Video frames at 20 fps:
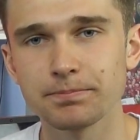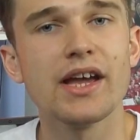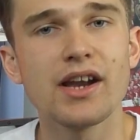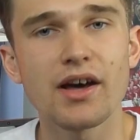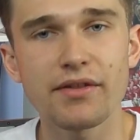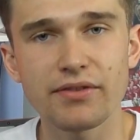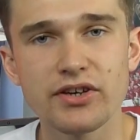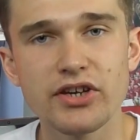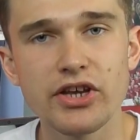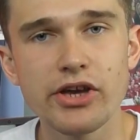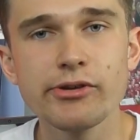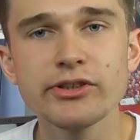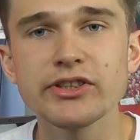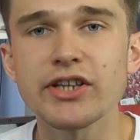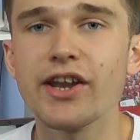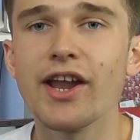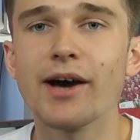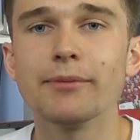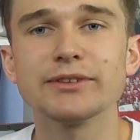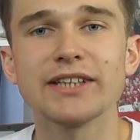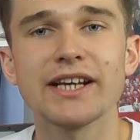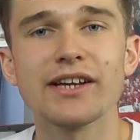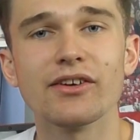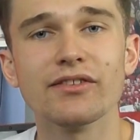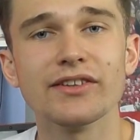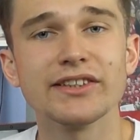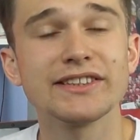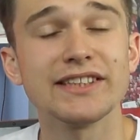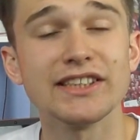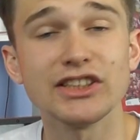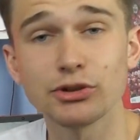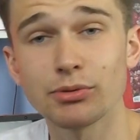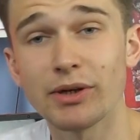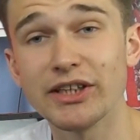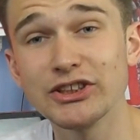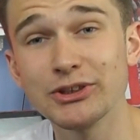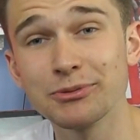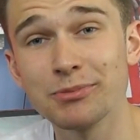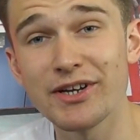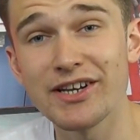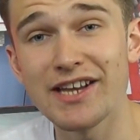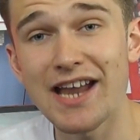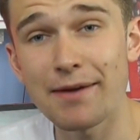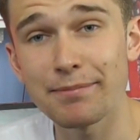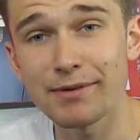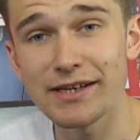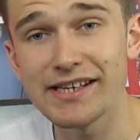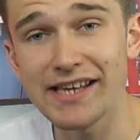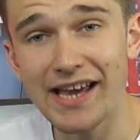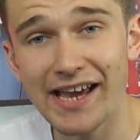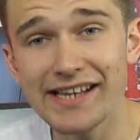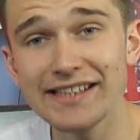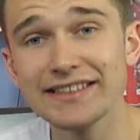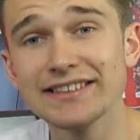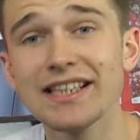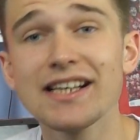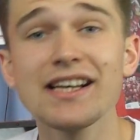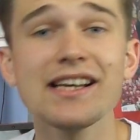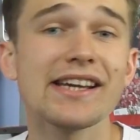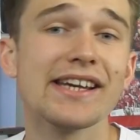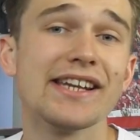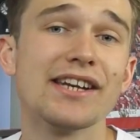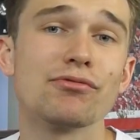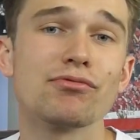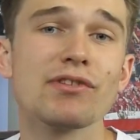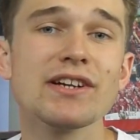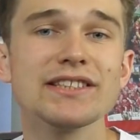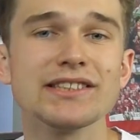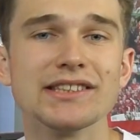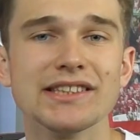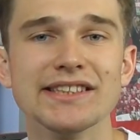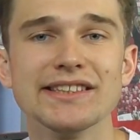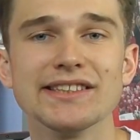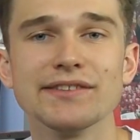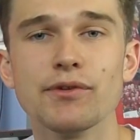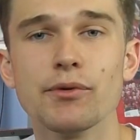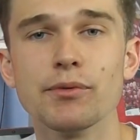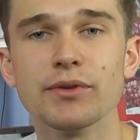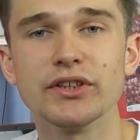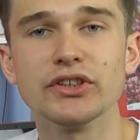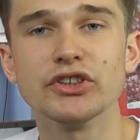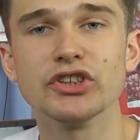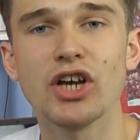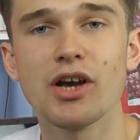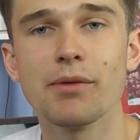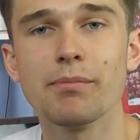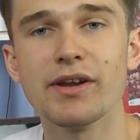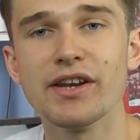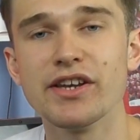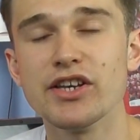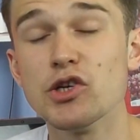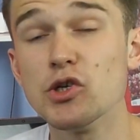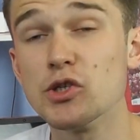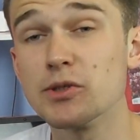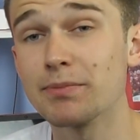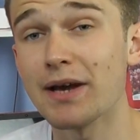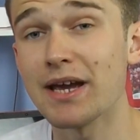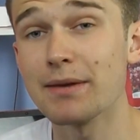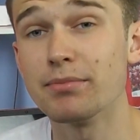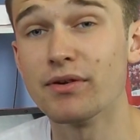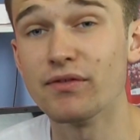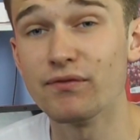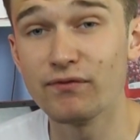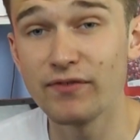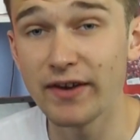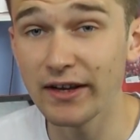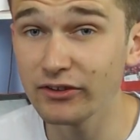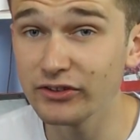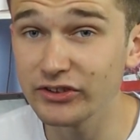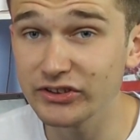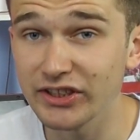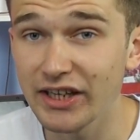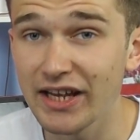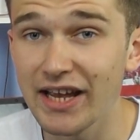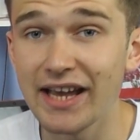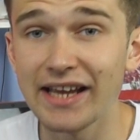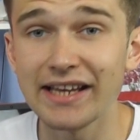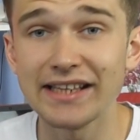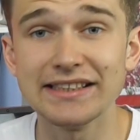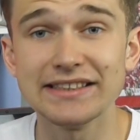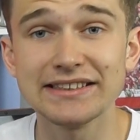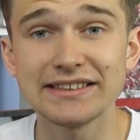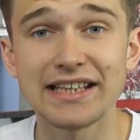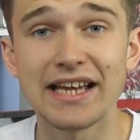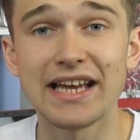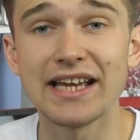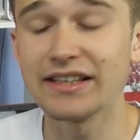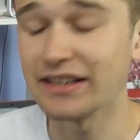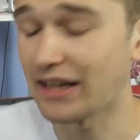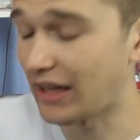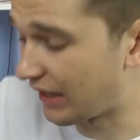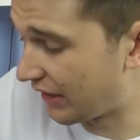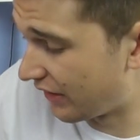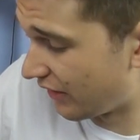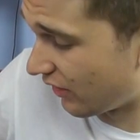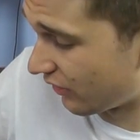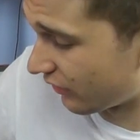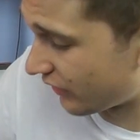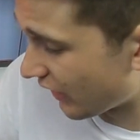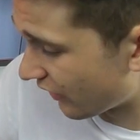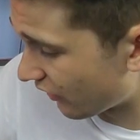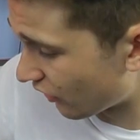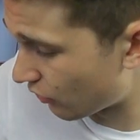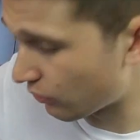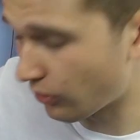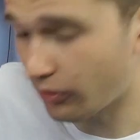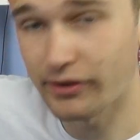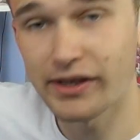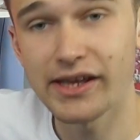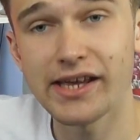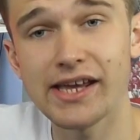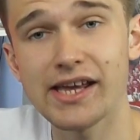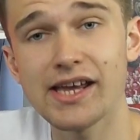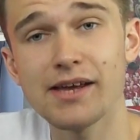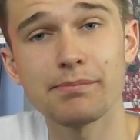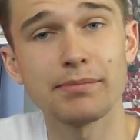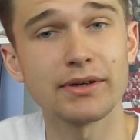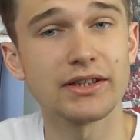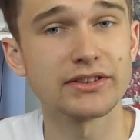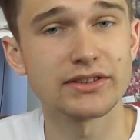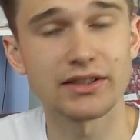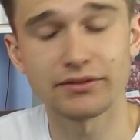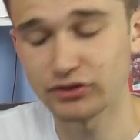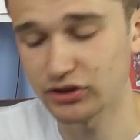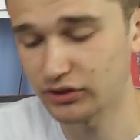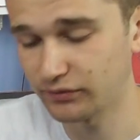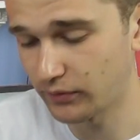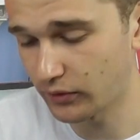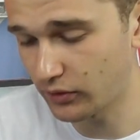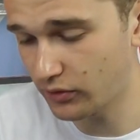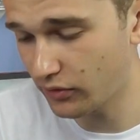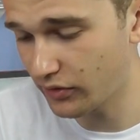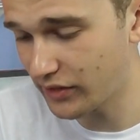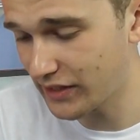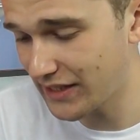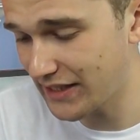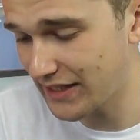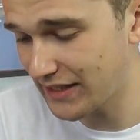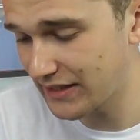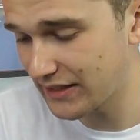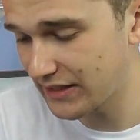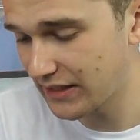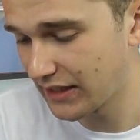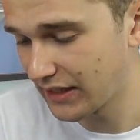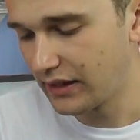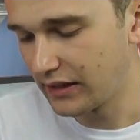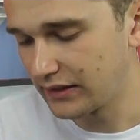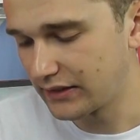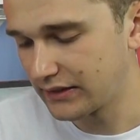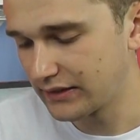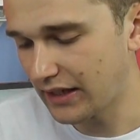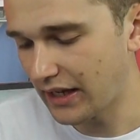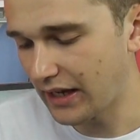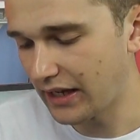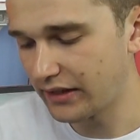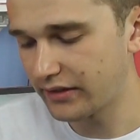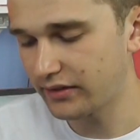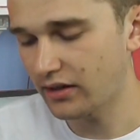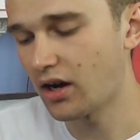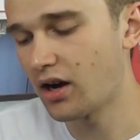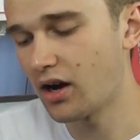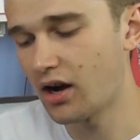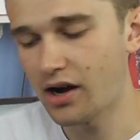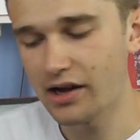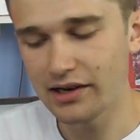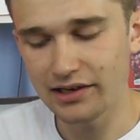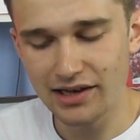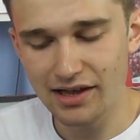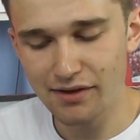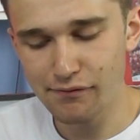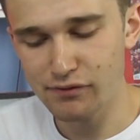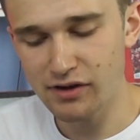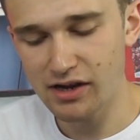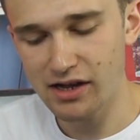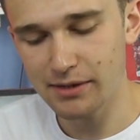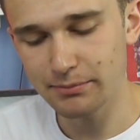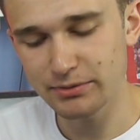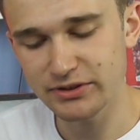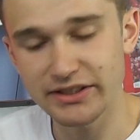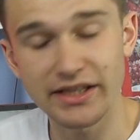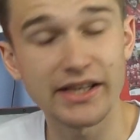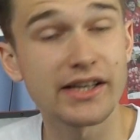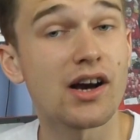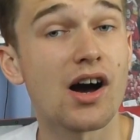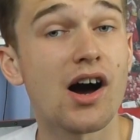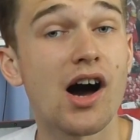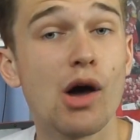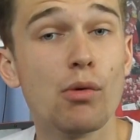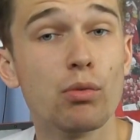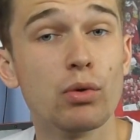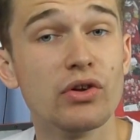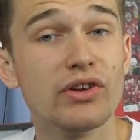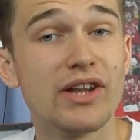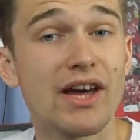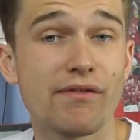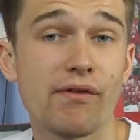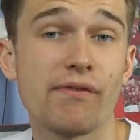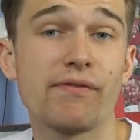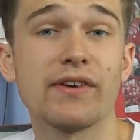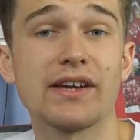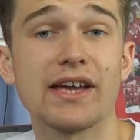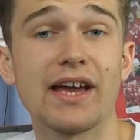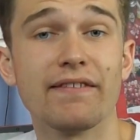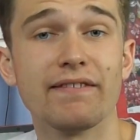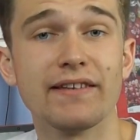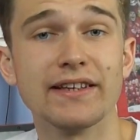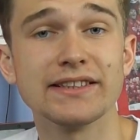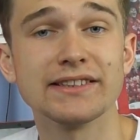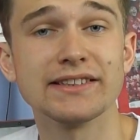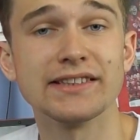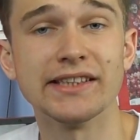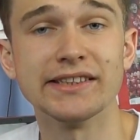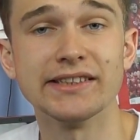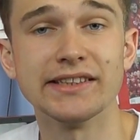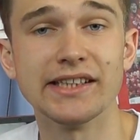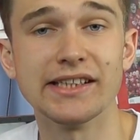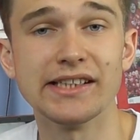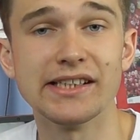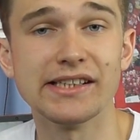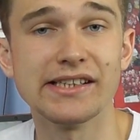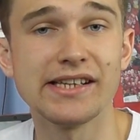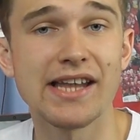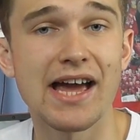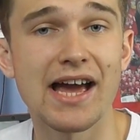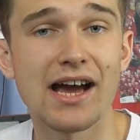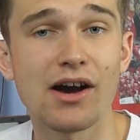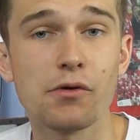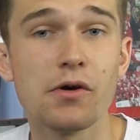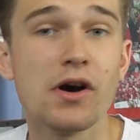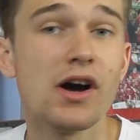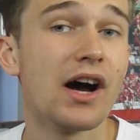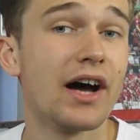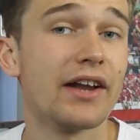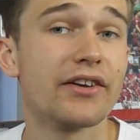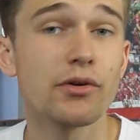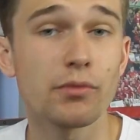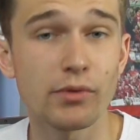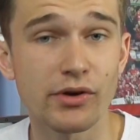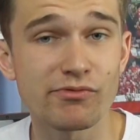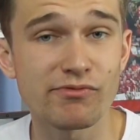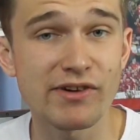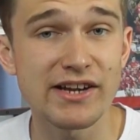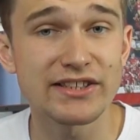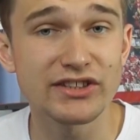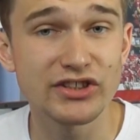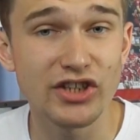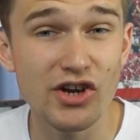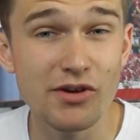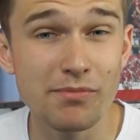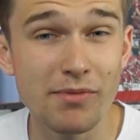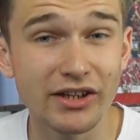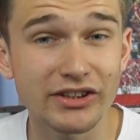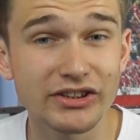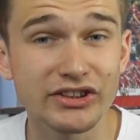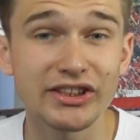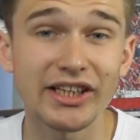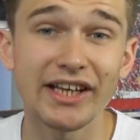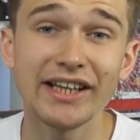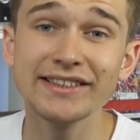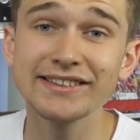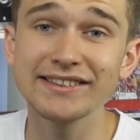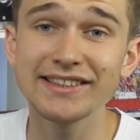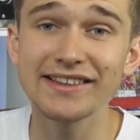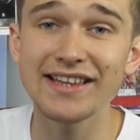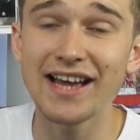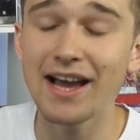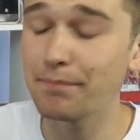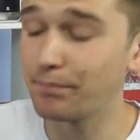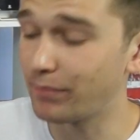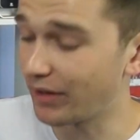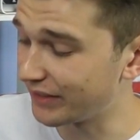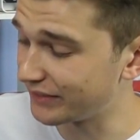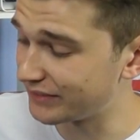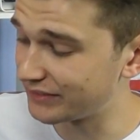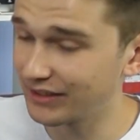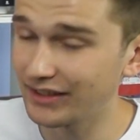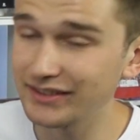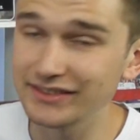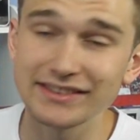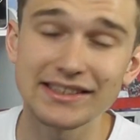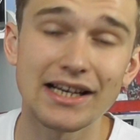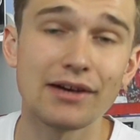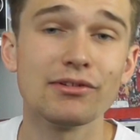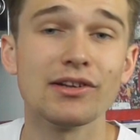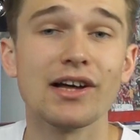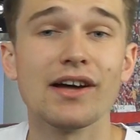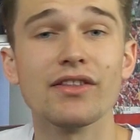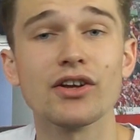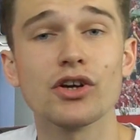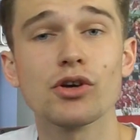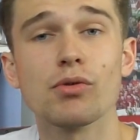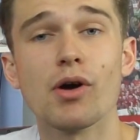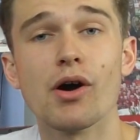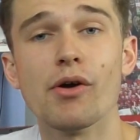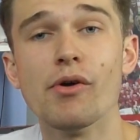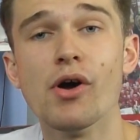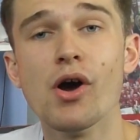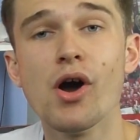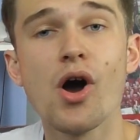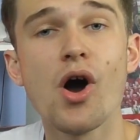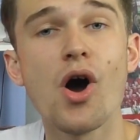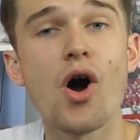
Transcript: In other news, an update on the situation with Naby Keita. In a recent interview with the German newspaper Welt, he said, and I'll get the quote here because I've just forgotten it, he said, "I love Leipzig, I will never forget this city." Now, I don't want to read too much into that, but it does sound like the quote